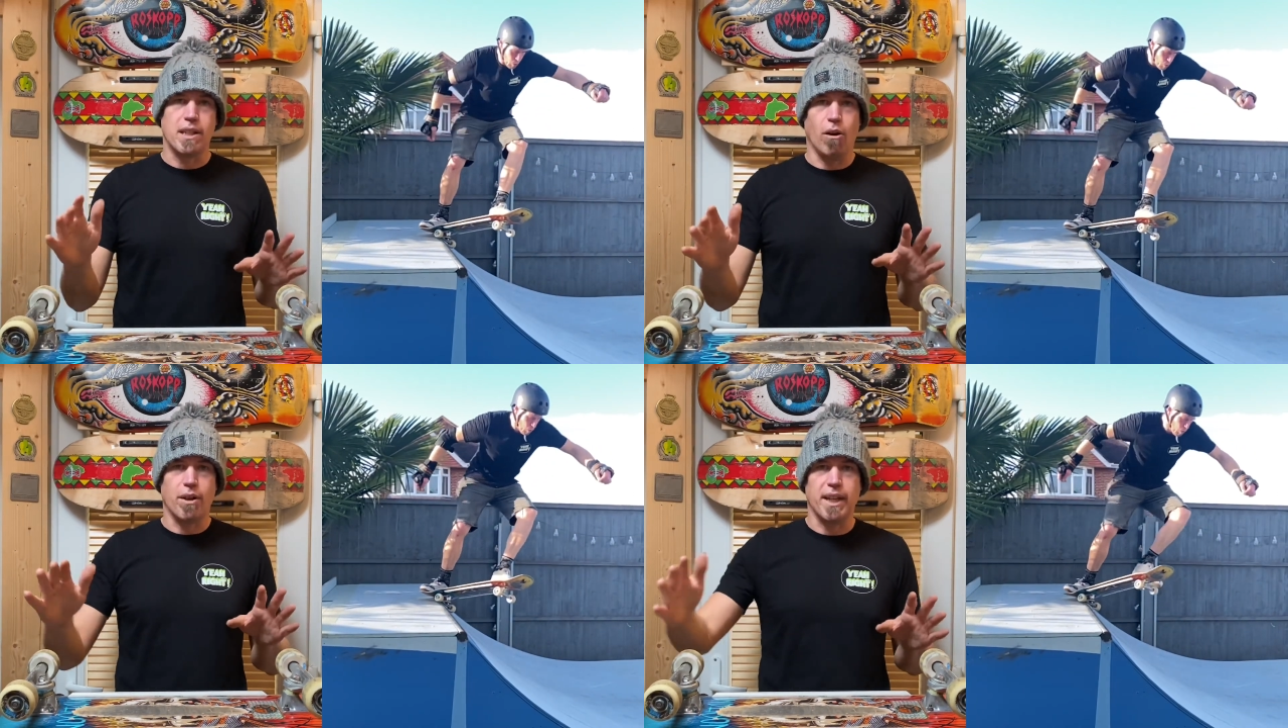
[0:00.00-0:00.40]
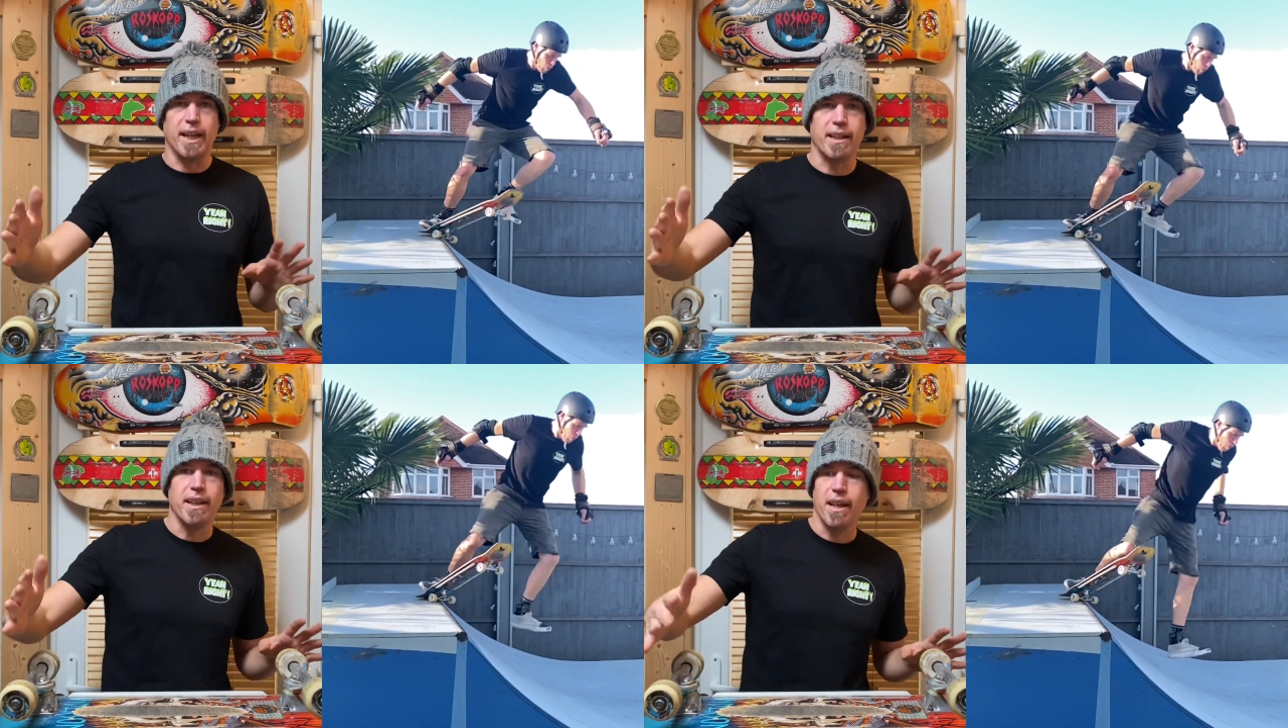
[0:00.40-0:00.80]

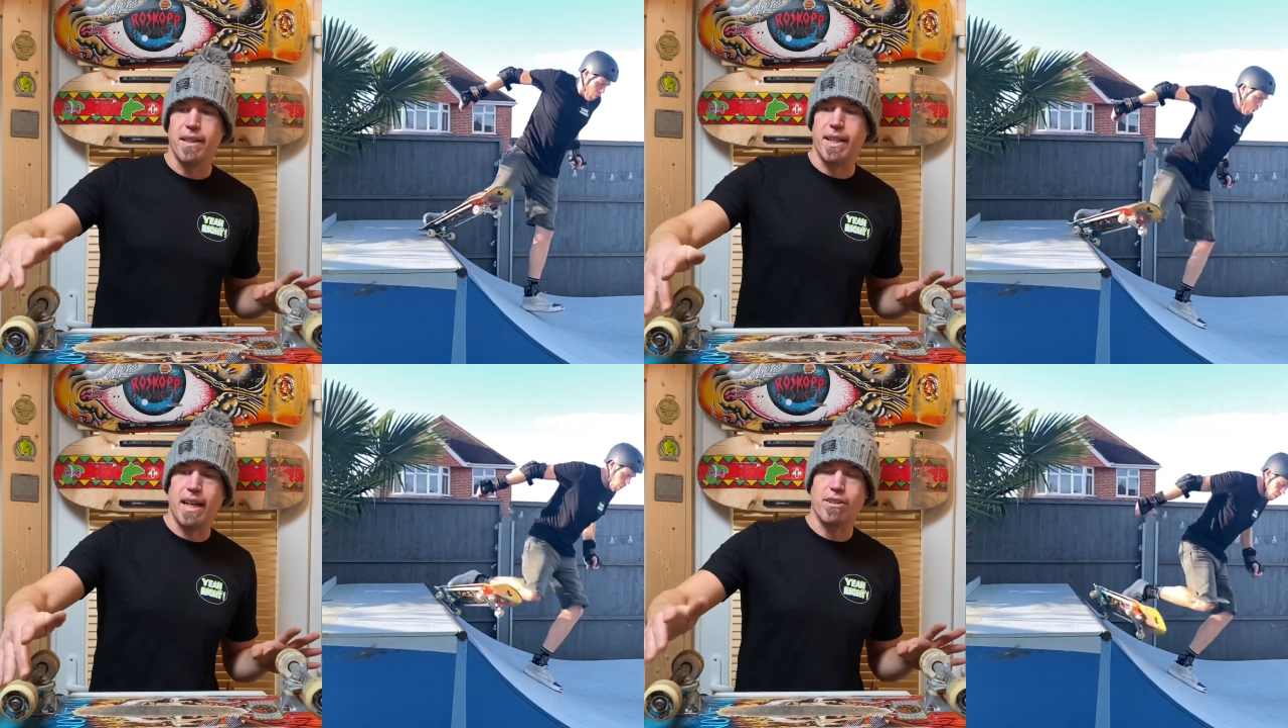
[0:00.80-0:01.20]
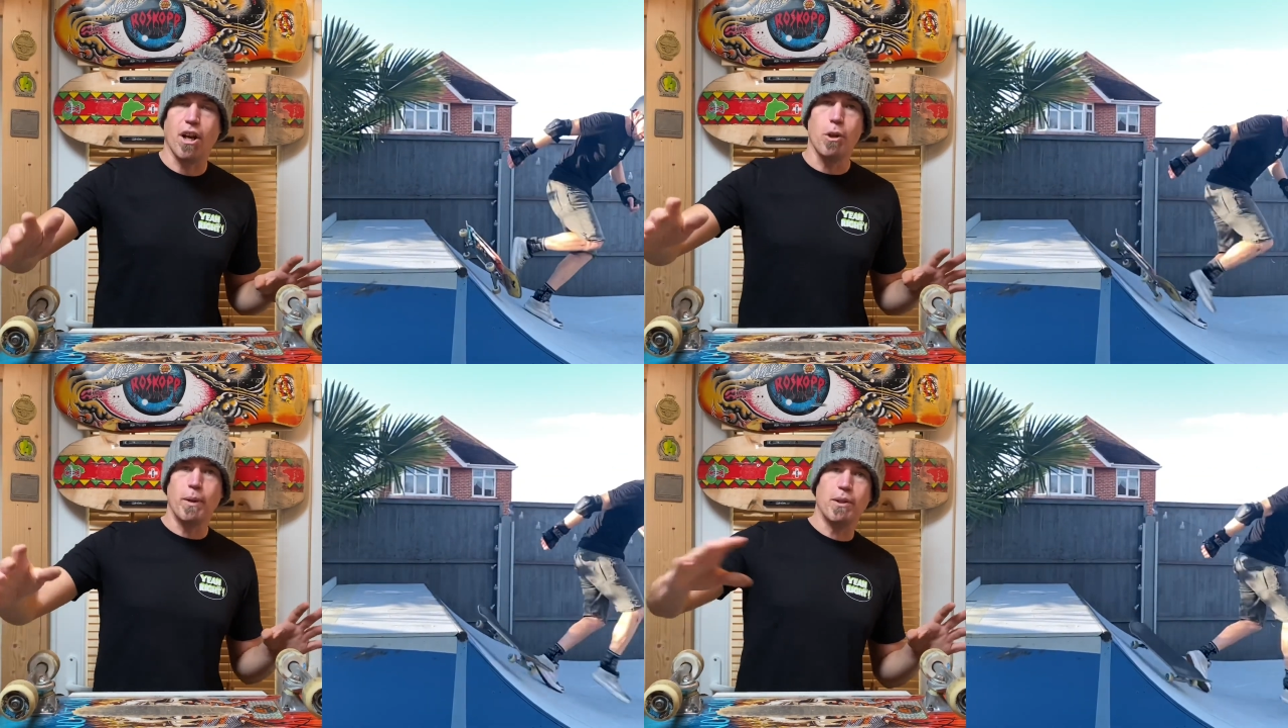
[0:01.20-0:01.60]
lock-in that
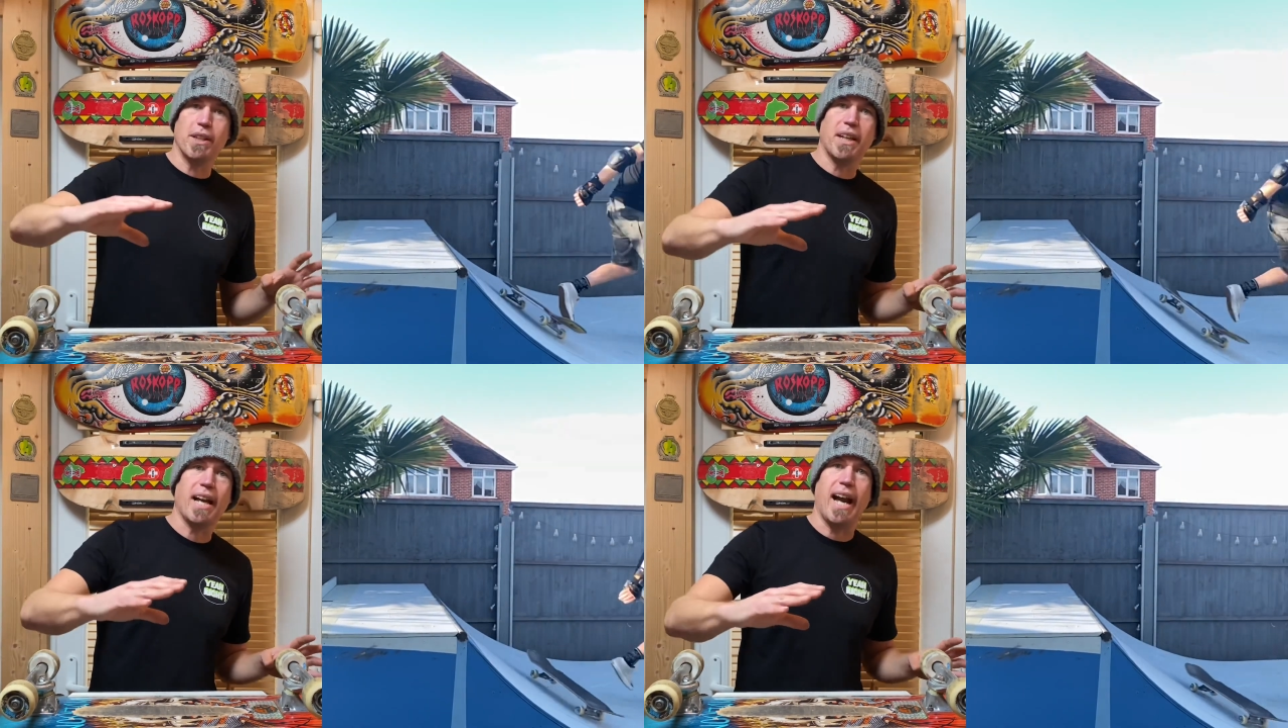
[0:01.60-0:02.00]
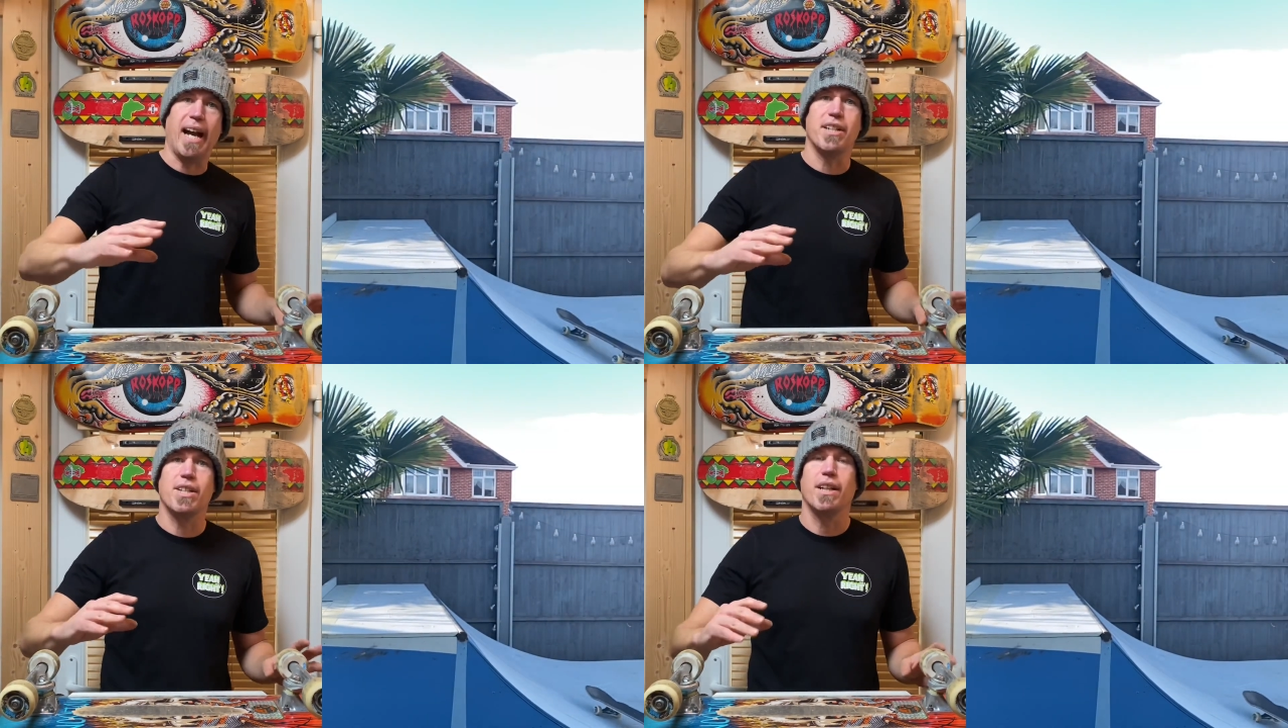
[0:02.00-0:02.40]
toe wheel could
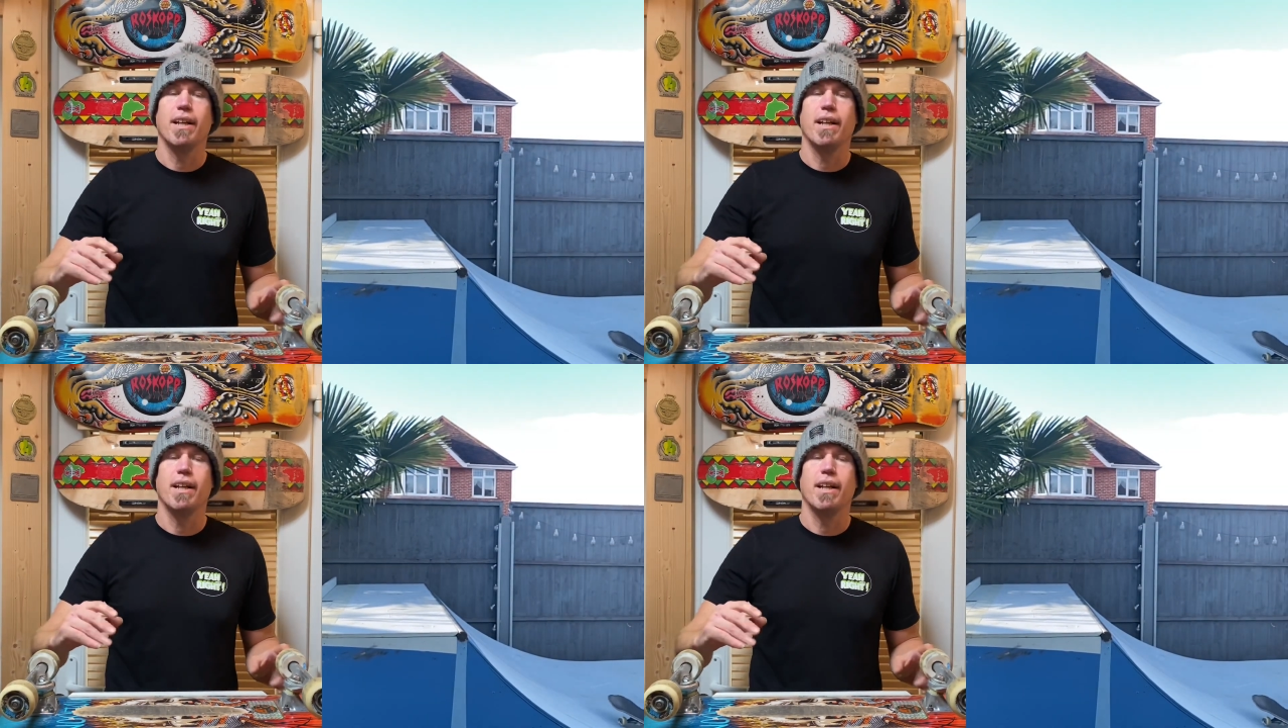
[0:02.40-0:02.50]
catch.